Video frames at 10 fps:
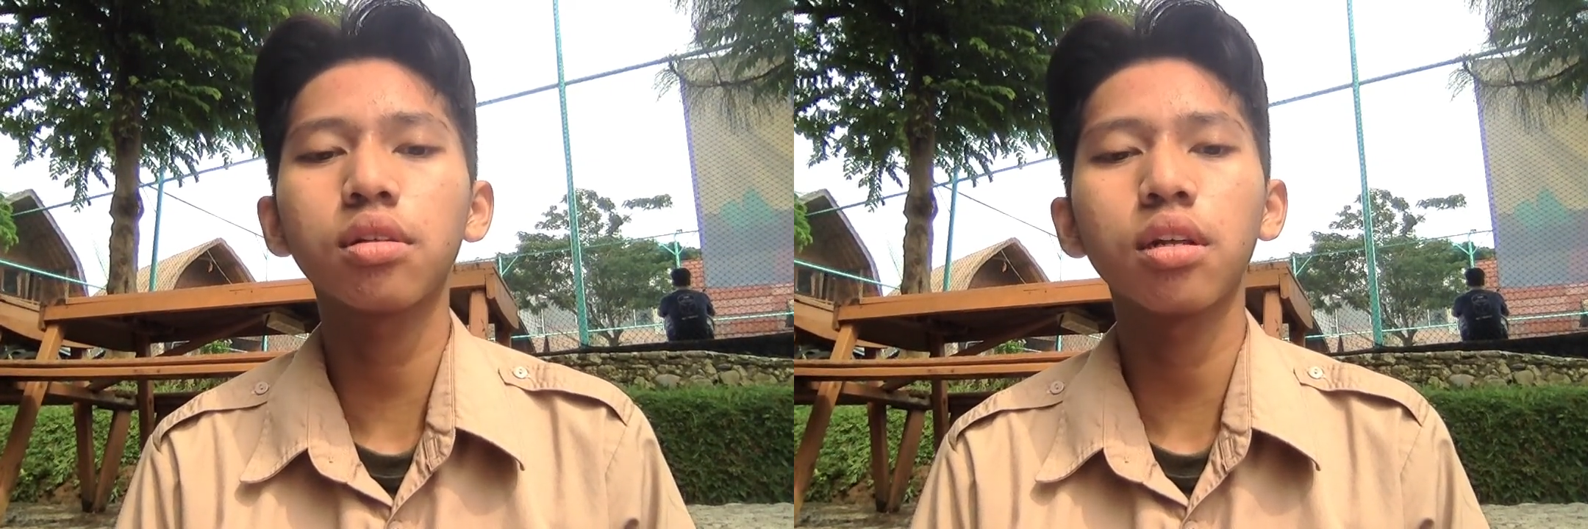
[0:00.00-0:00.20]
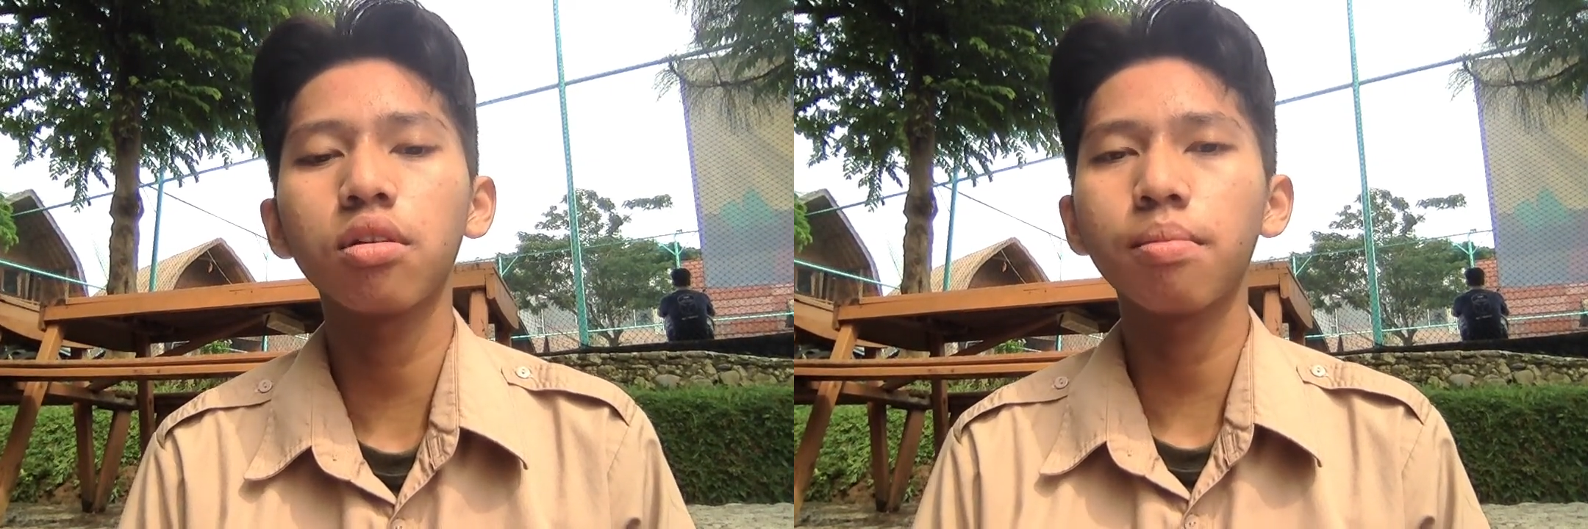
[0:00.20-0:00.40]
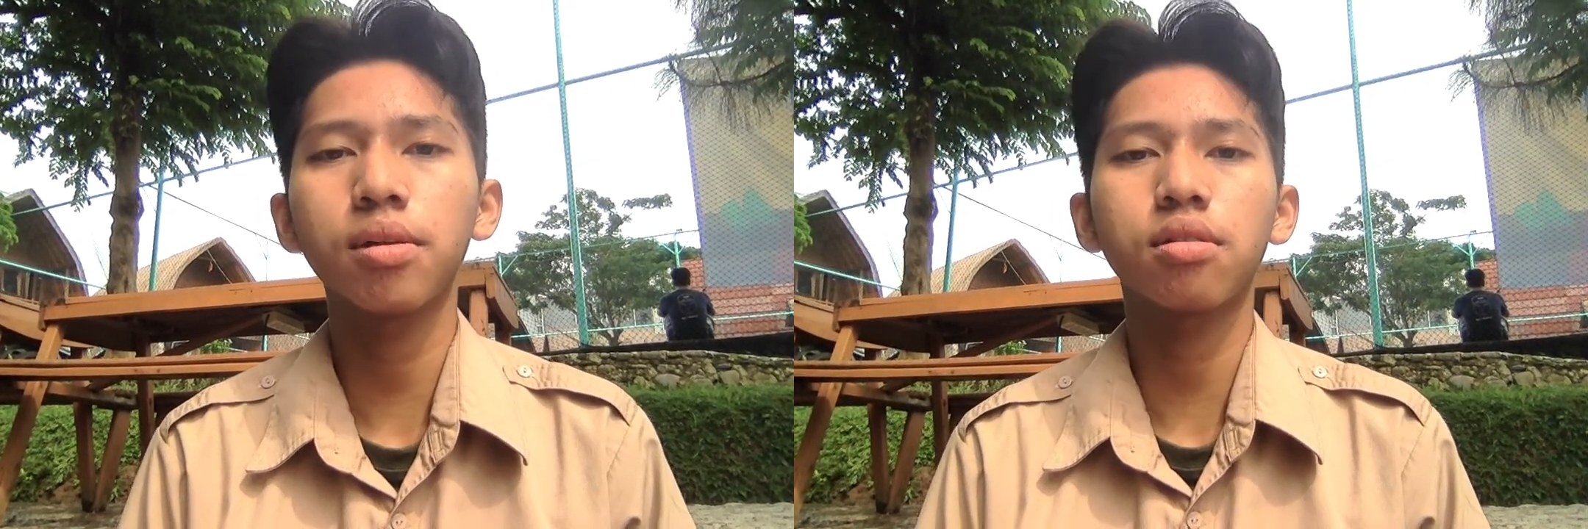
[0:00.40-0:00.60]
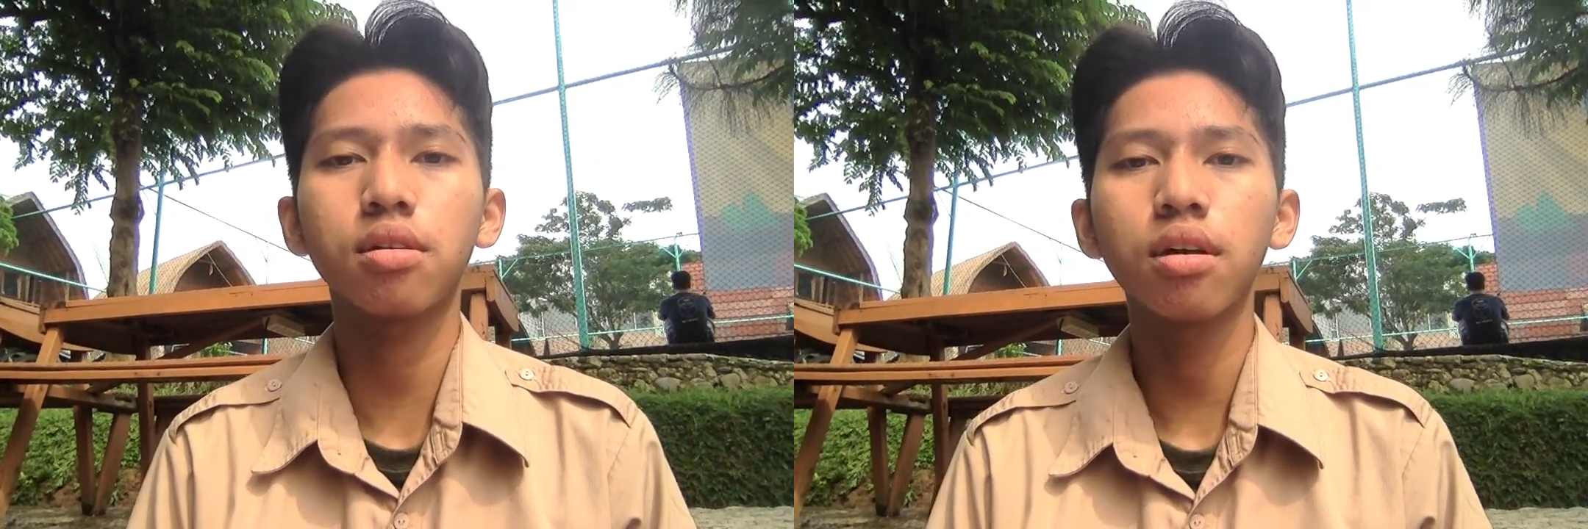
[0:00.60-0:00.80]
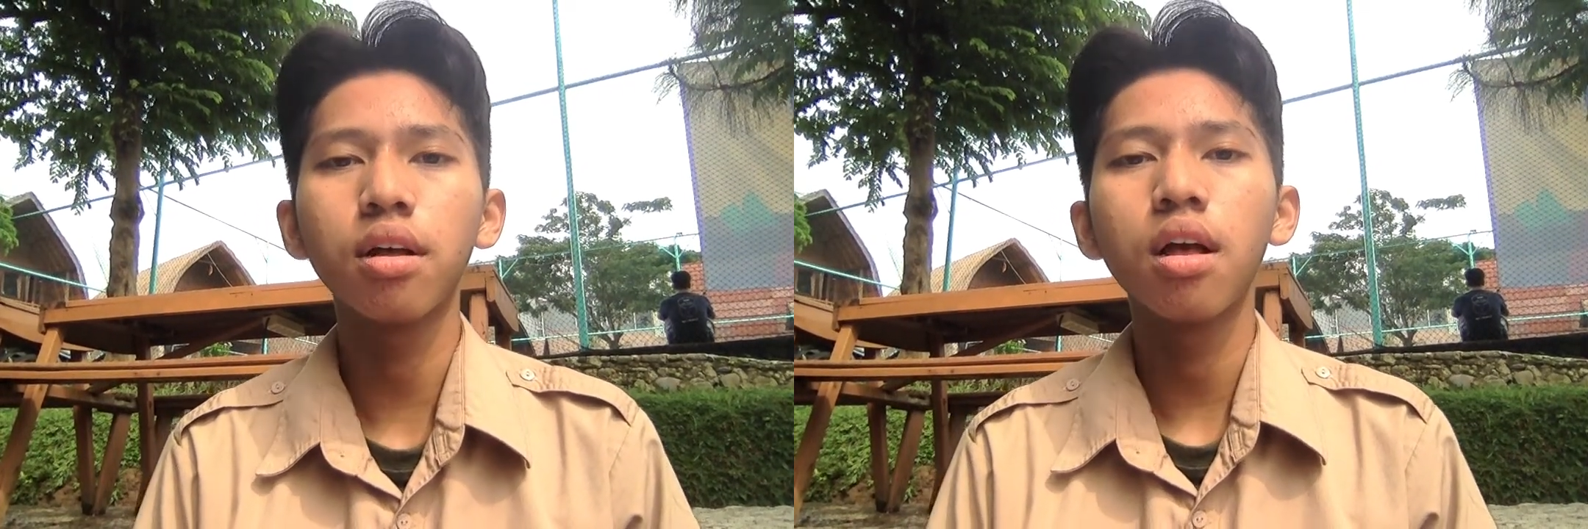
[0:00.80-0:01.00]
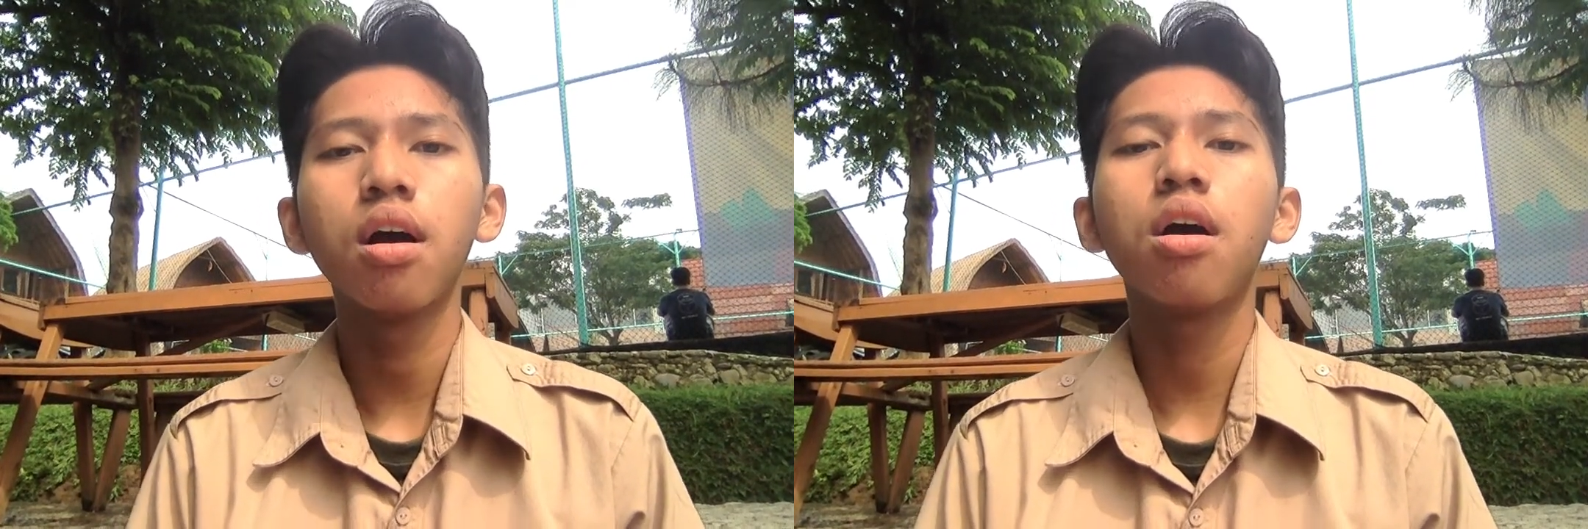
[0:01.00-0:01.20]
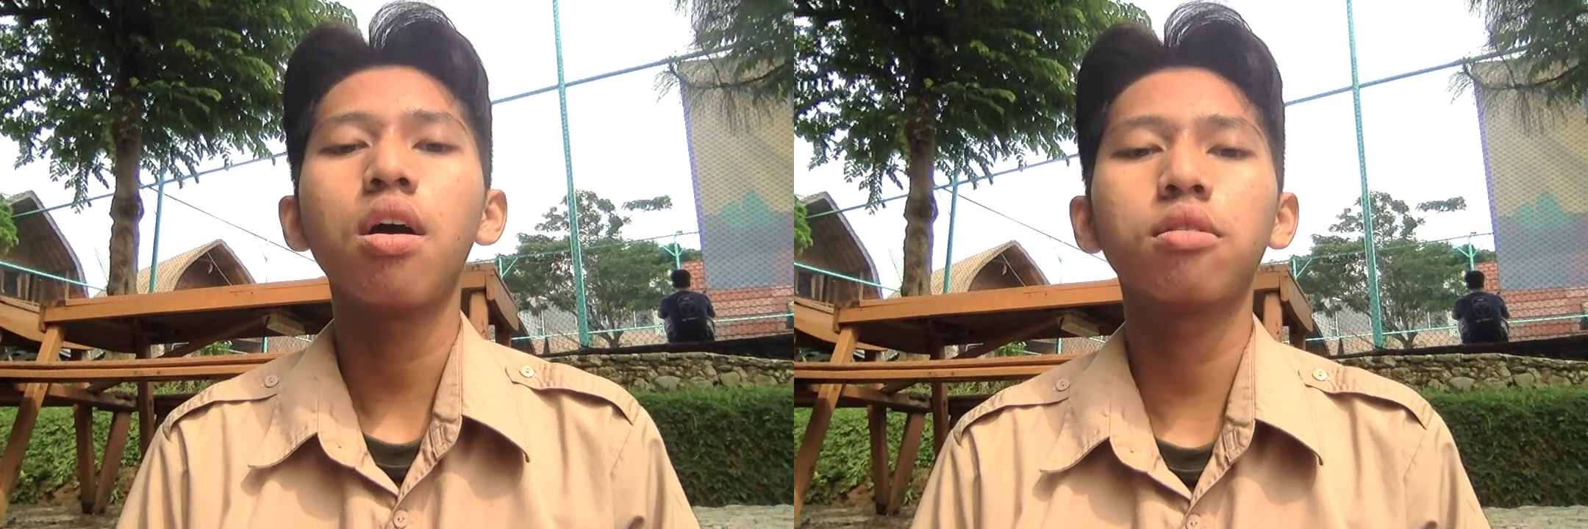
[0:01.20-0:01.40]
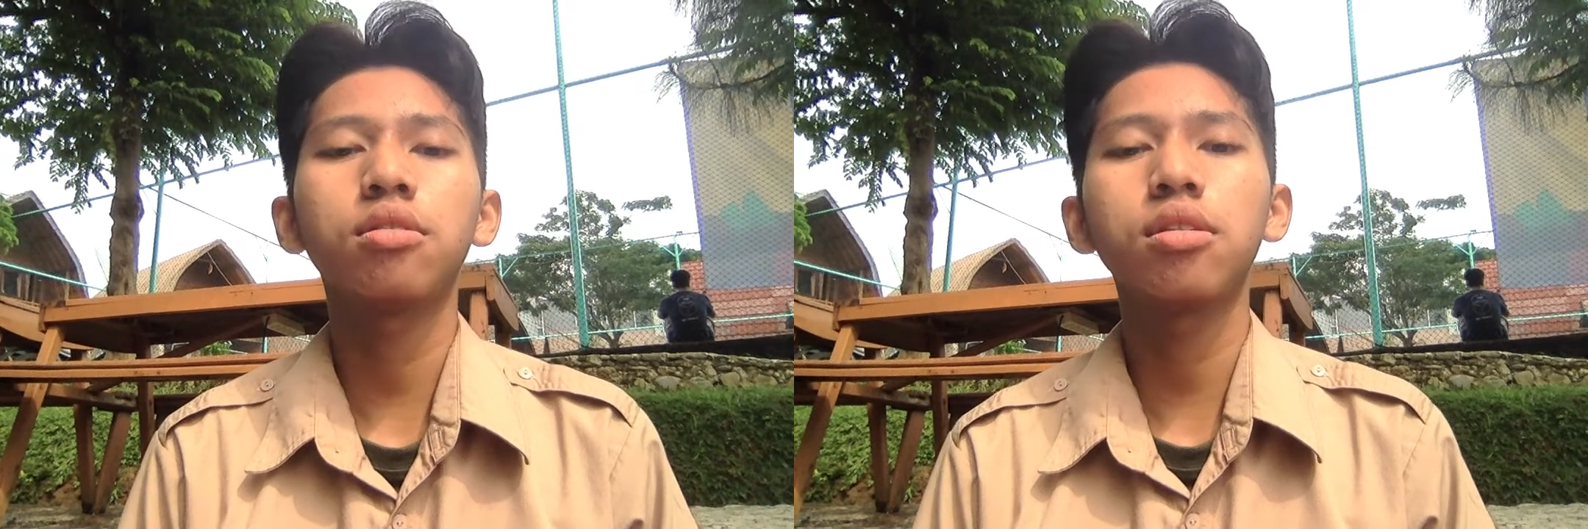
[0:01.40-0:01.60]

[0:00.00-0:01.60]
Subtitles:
km. On